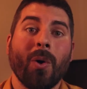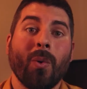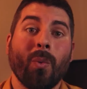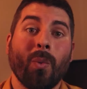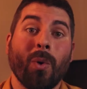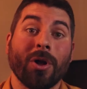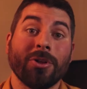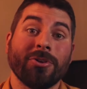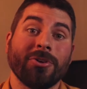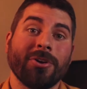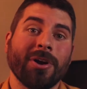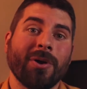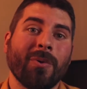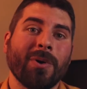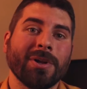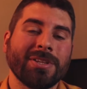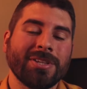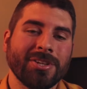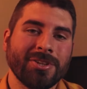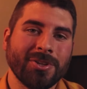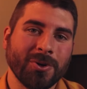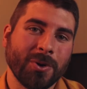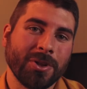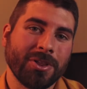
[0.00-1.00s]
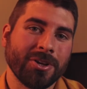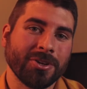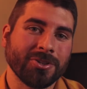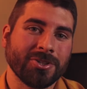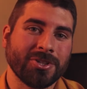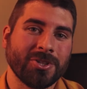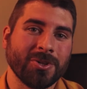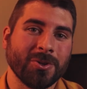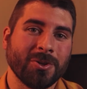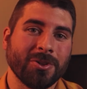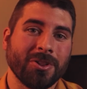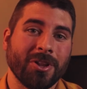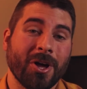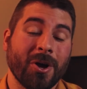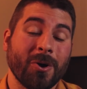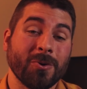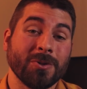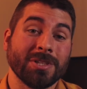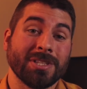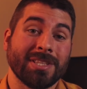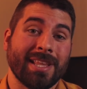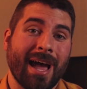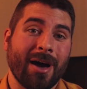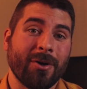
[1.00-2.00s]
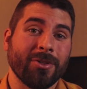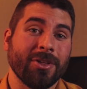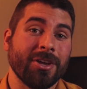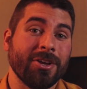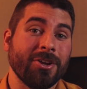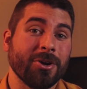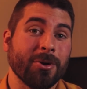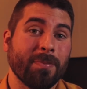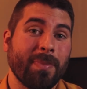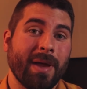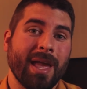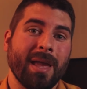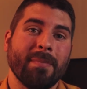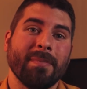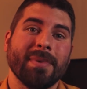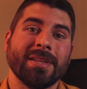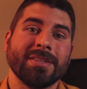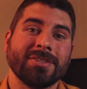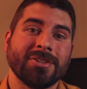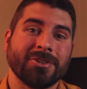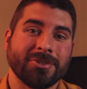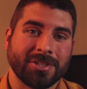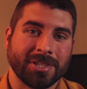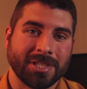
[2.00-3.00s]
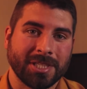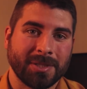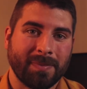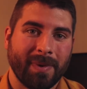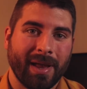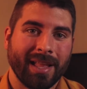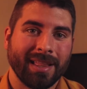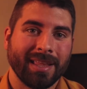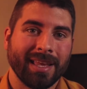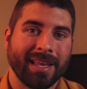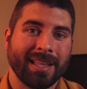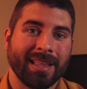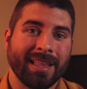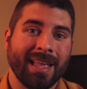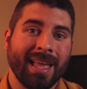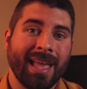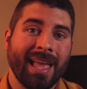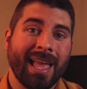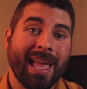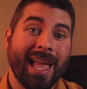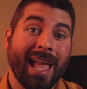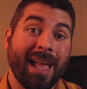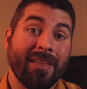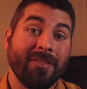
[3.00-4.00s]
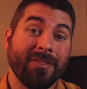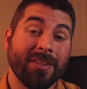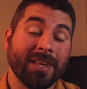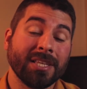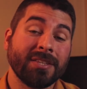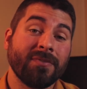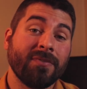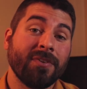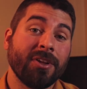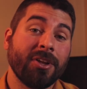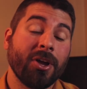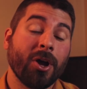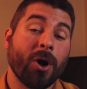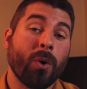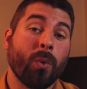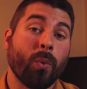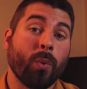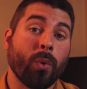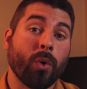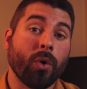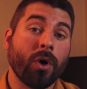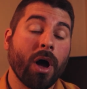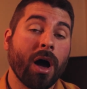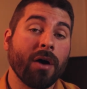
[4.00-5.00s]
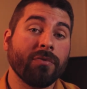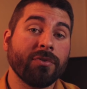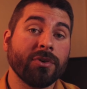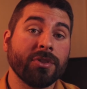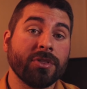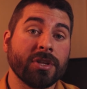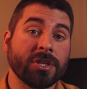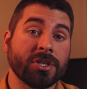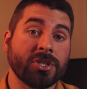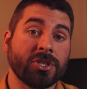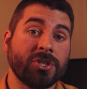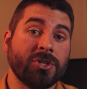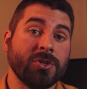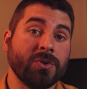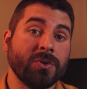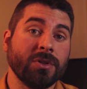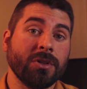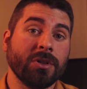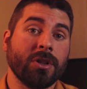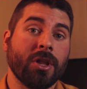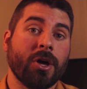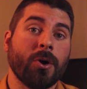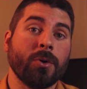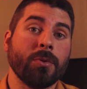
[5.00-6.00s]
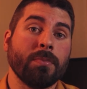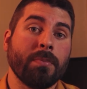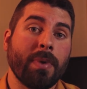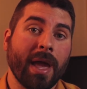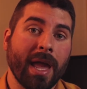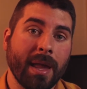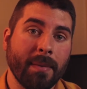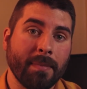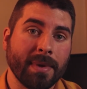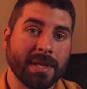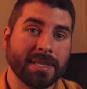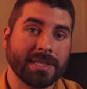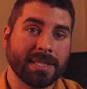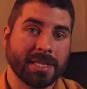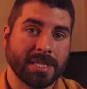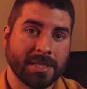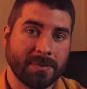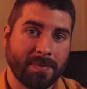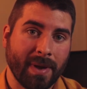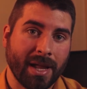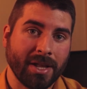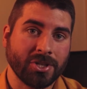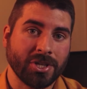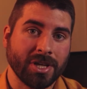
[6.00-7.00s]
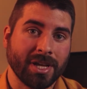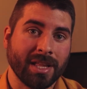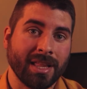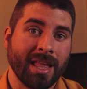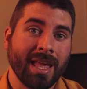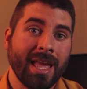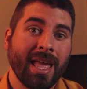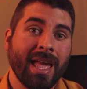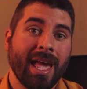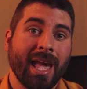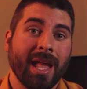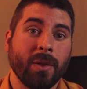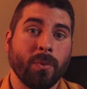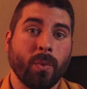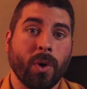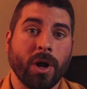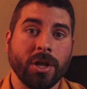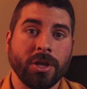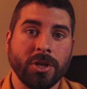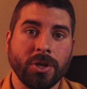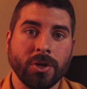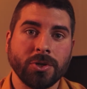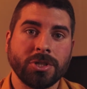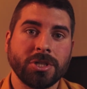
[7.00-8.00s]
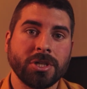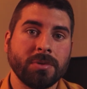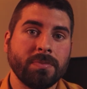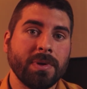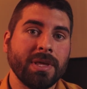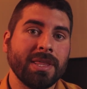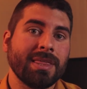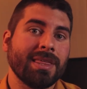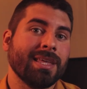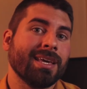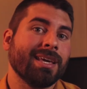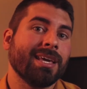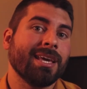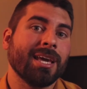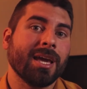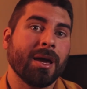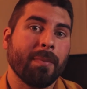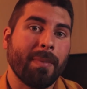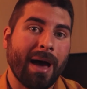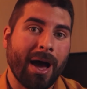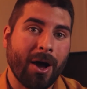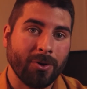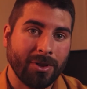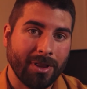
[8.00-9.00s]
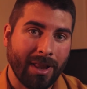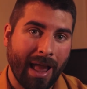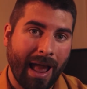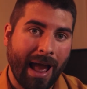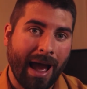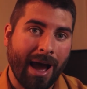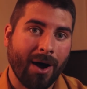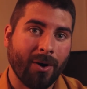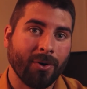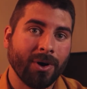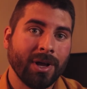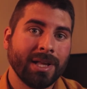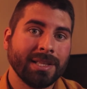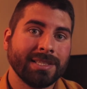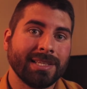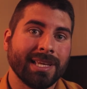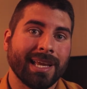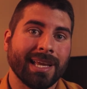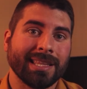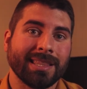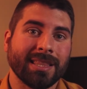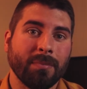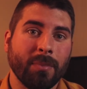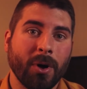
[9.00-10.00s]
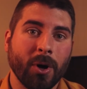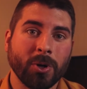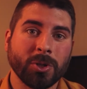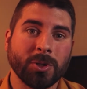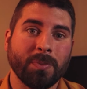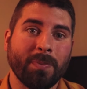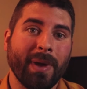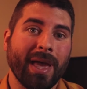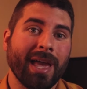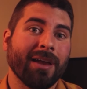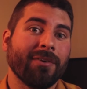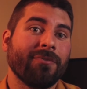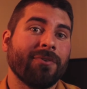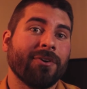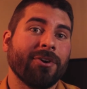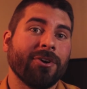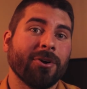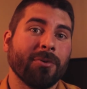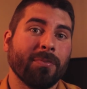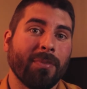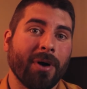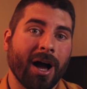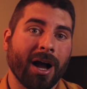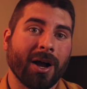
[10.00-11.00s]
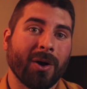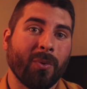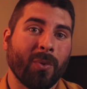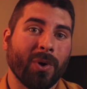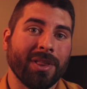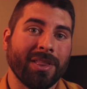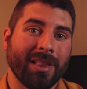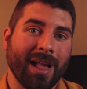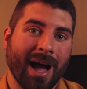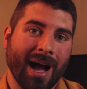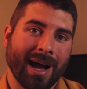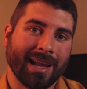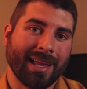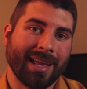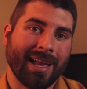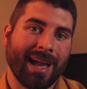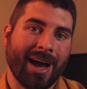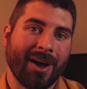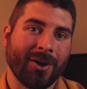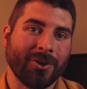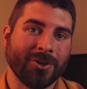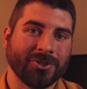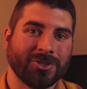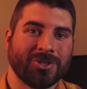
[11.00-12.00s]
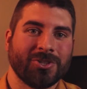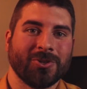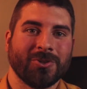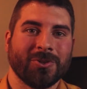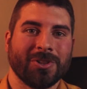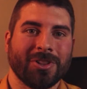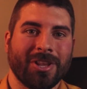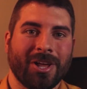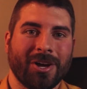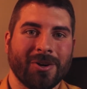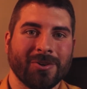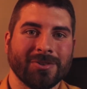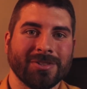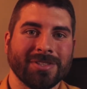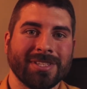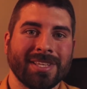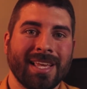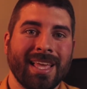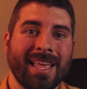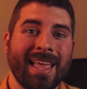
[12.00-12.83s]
Wondering what to do with your student loans now that your payments are suspended? In this video, we'll cover the student loan payment suspension and what you should be thinking about now to get the most bang for your buck when knocking out your student loans.